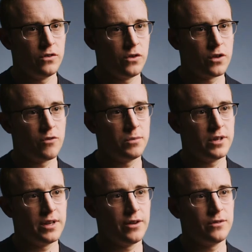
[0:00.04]
The
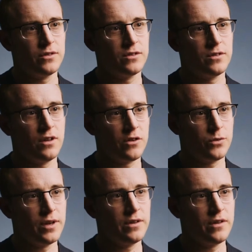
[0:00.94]
government announced
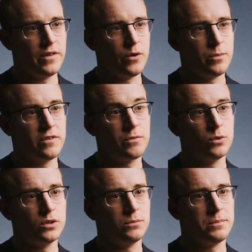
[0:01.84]
last week that they will be
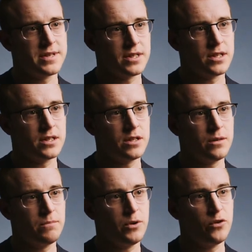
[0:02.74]
supporting businesses
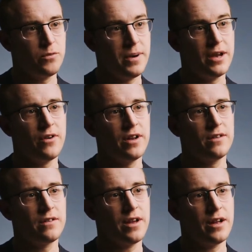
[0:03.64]
that both pay
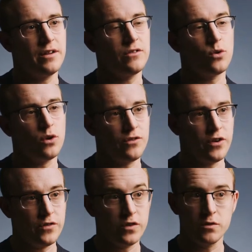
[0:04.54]
rates and
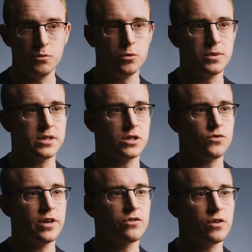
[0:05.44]
qualify for small
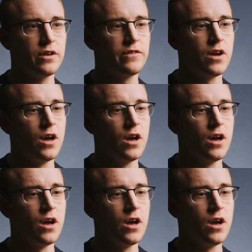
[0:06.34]
business rates relief.